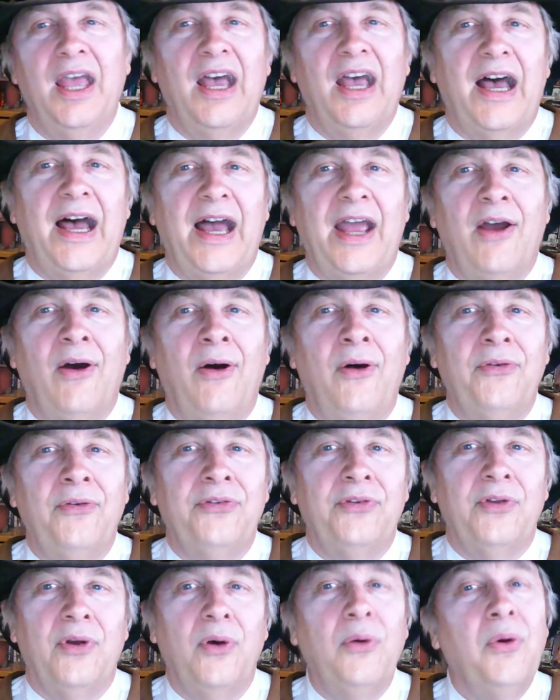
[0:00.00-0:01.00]
I
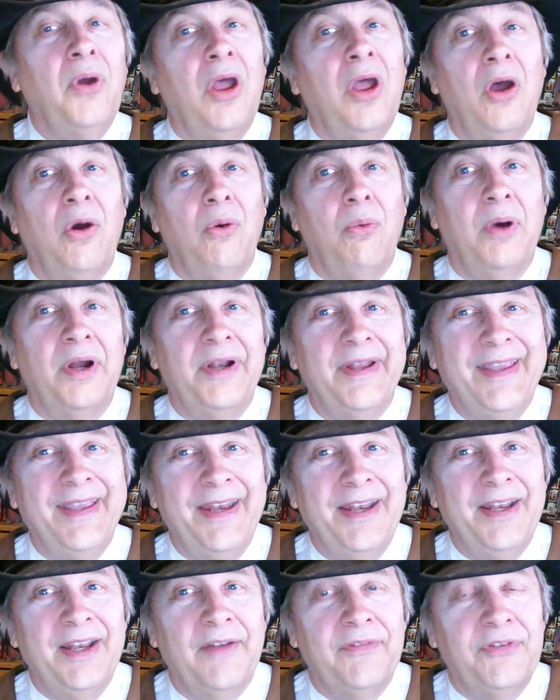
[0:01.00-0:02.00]
also want to get
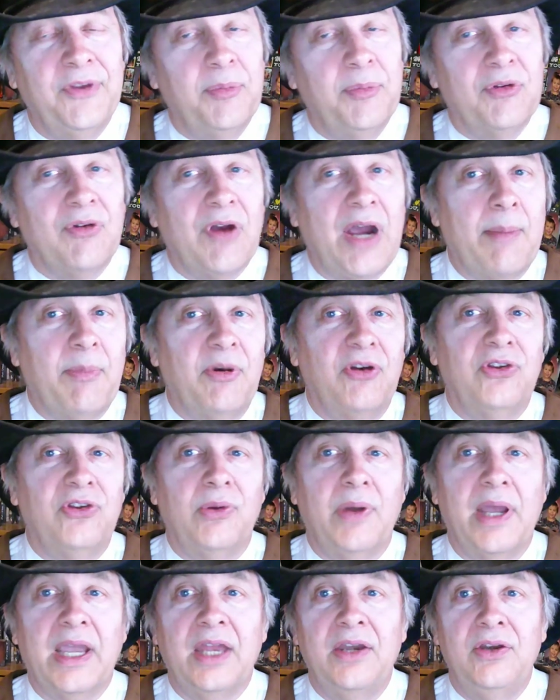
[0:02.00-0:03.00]
enough subscribers so
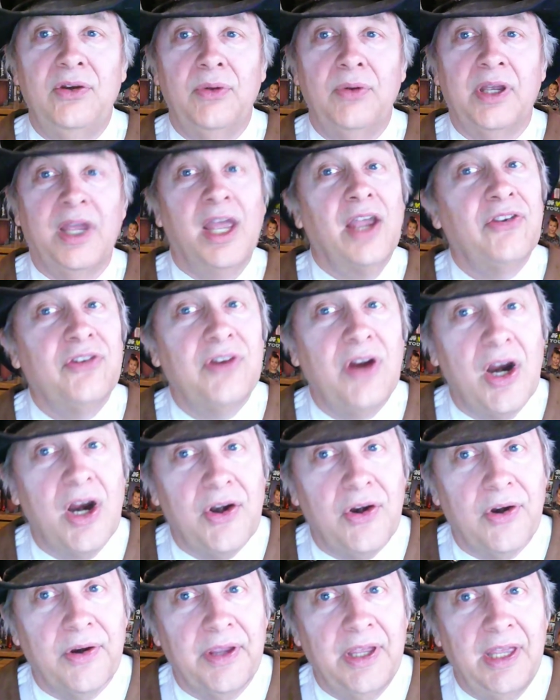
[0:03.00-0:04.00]
I can do a
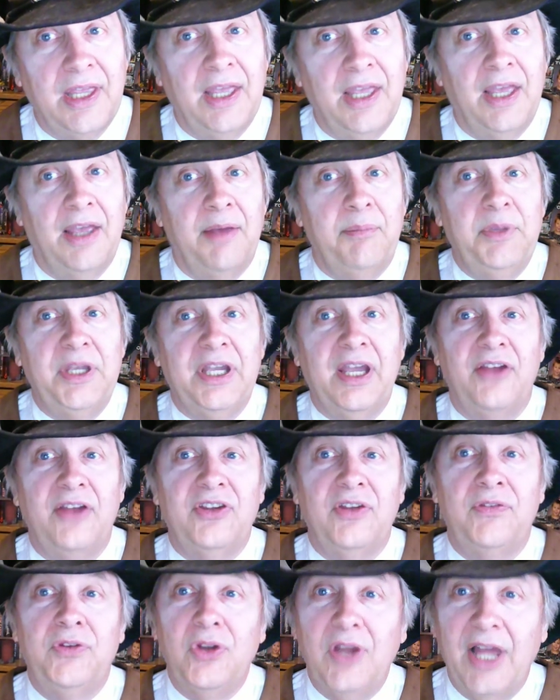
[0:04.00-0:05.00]
Kickstarter, because
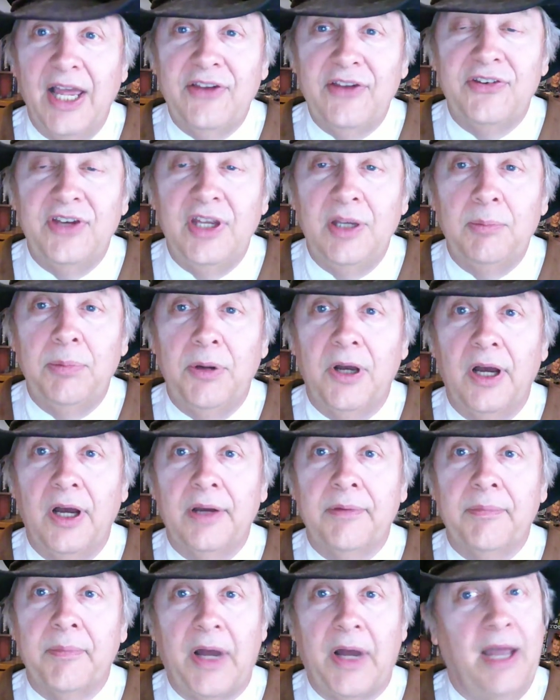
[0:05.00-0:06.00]
if you like
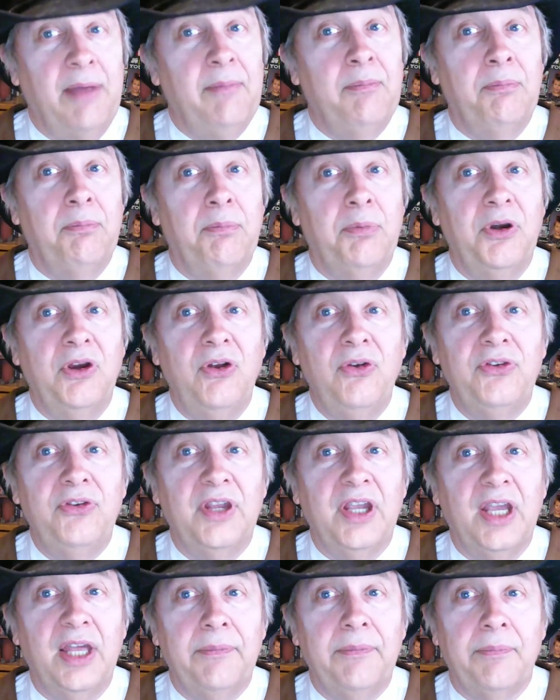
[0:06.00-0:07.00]
steampunk, I'm
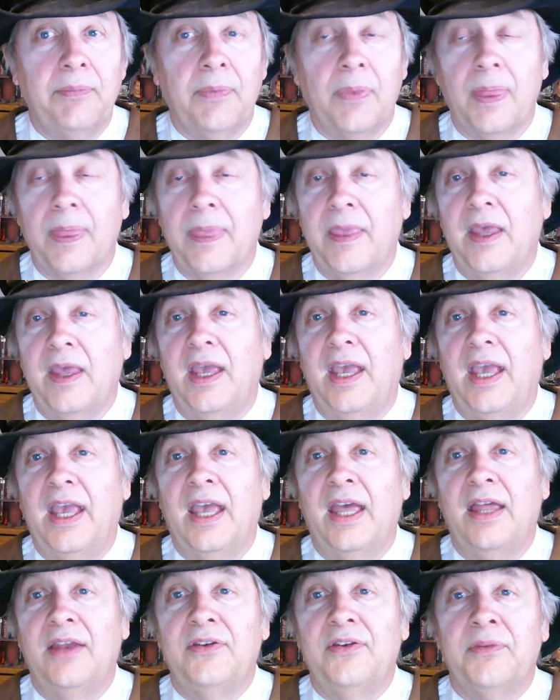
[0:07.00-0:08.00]
producing it,
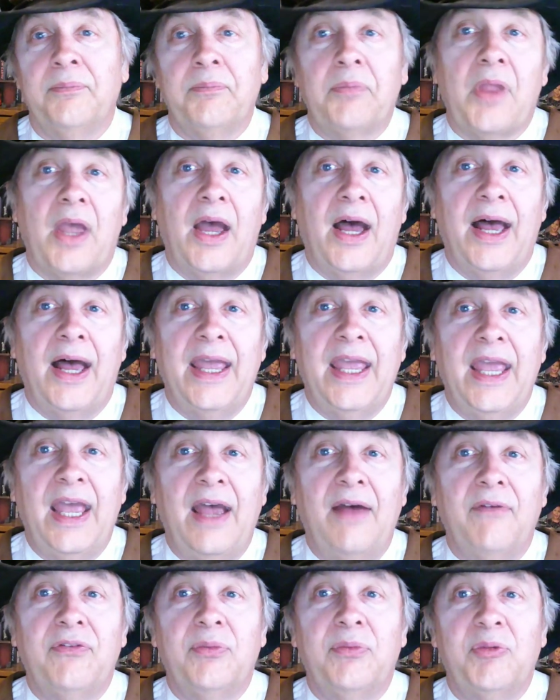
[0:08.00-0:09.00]
and I
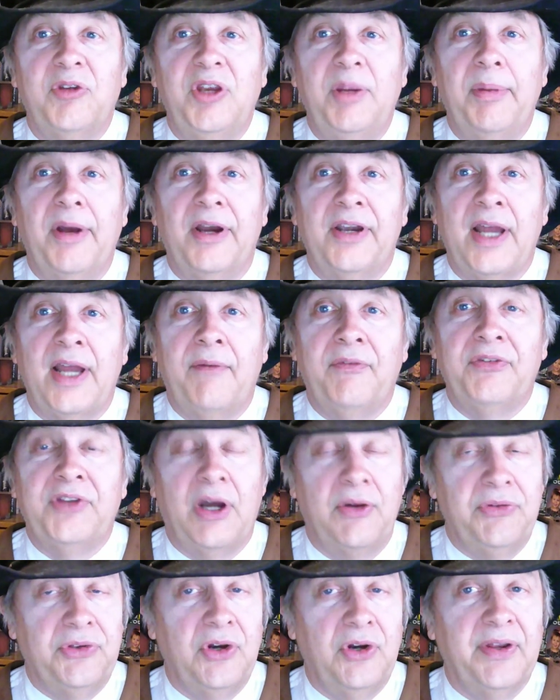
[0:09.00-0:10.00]
have some steampunk novels
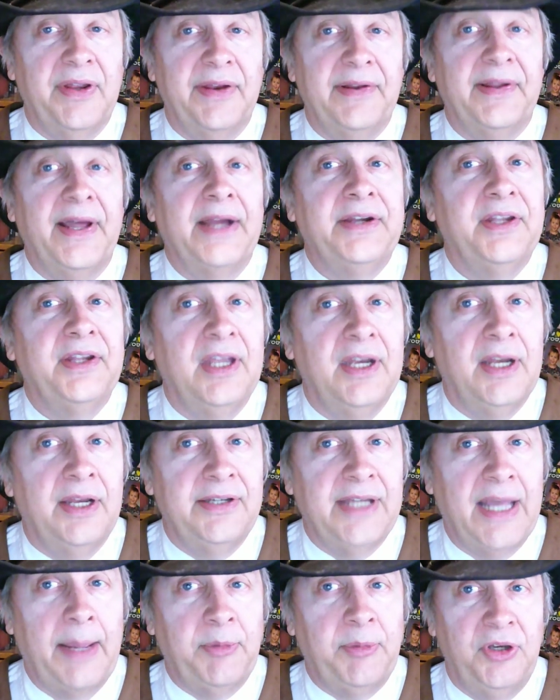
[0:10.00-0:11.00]
out there that I'd like to get
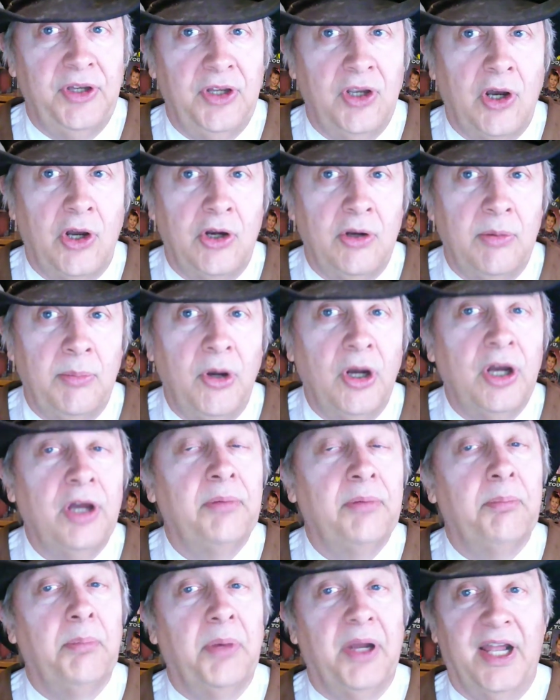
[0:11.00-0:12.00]
adapted to the audiobook,
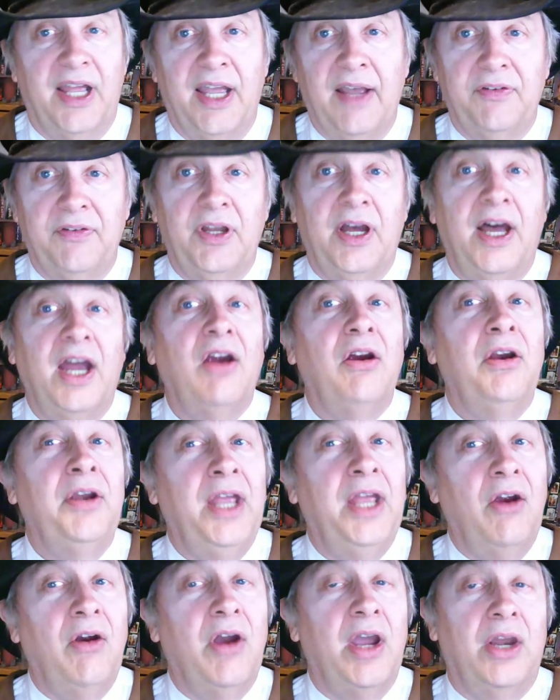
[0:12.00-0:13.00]
but I have to hire a
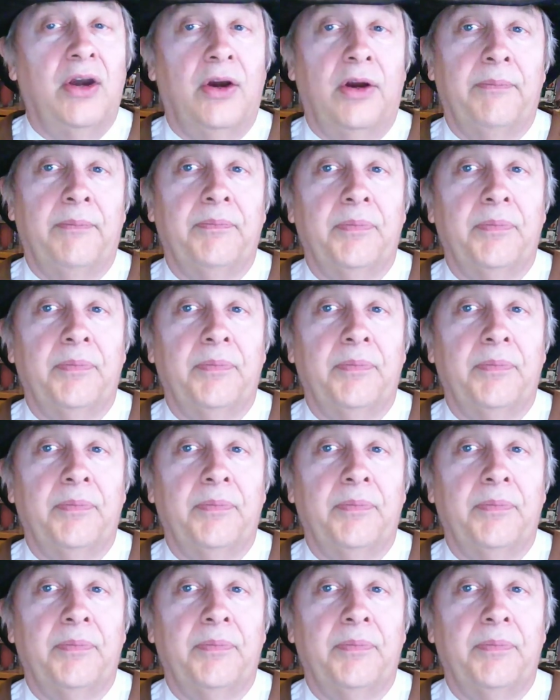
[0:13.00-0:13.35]
narrator.